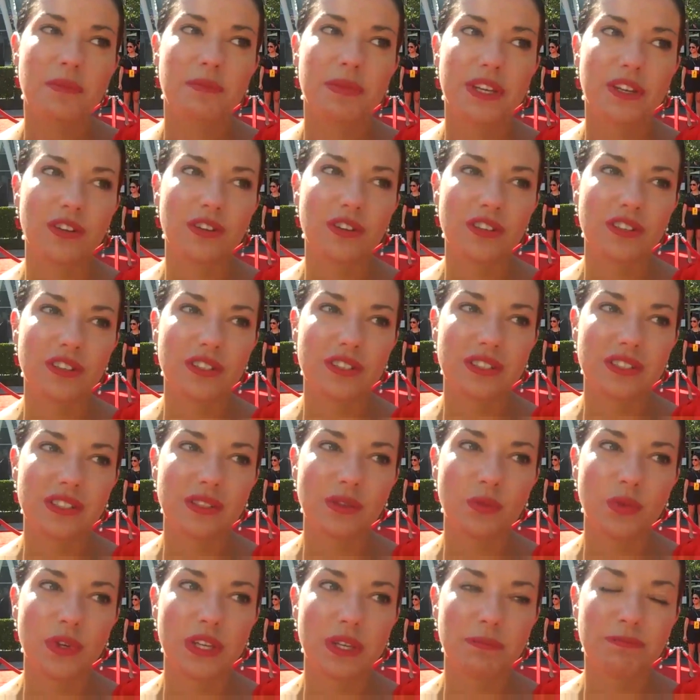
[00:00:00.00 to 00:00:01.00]

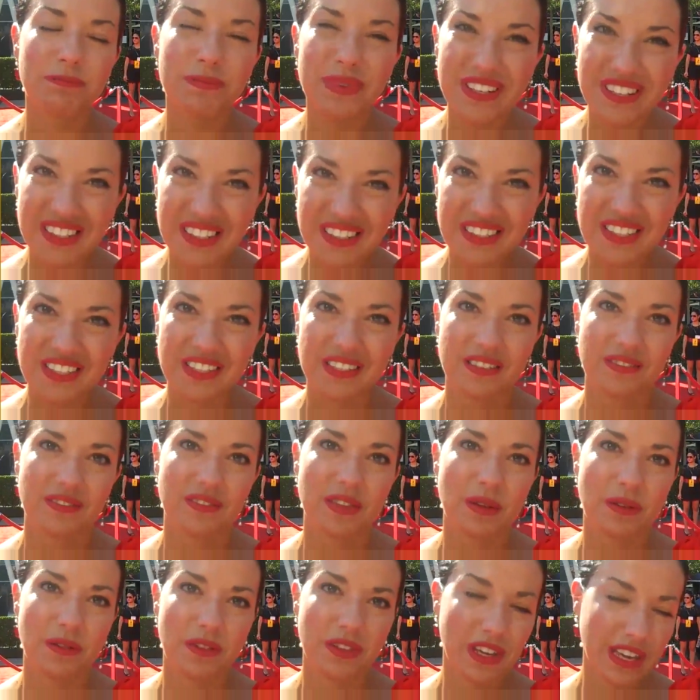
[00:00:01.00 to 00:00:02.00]
because we built
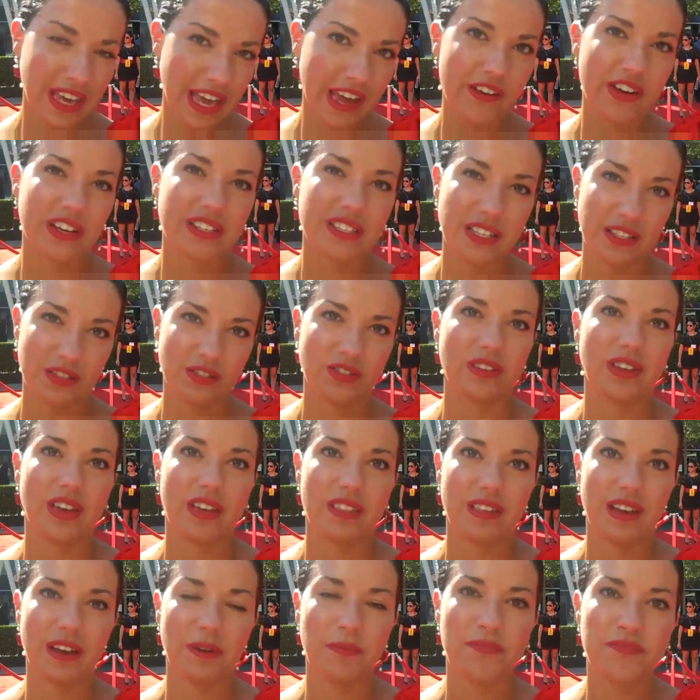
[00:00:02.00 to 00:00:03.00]
the character
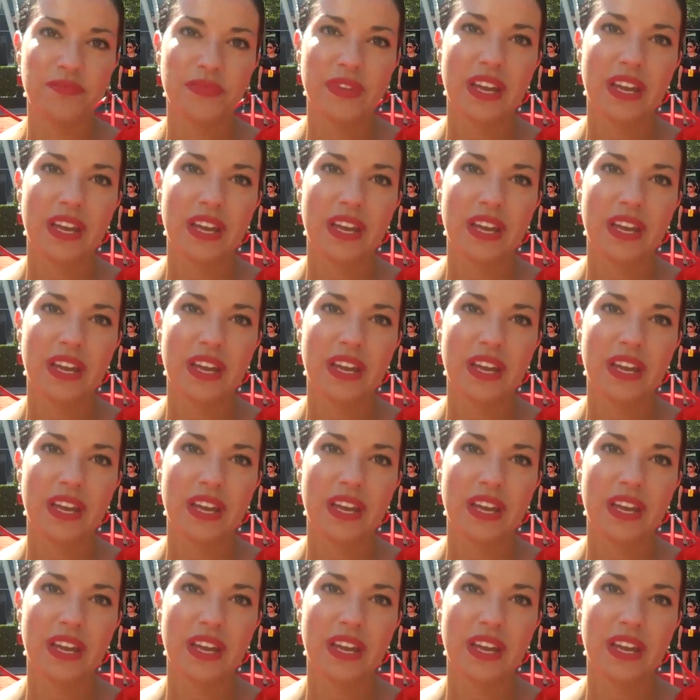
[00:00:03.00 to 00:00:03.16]
together.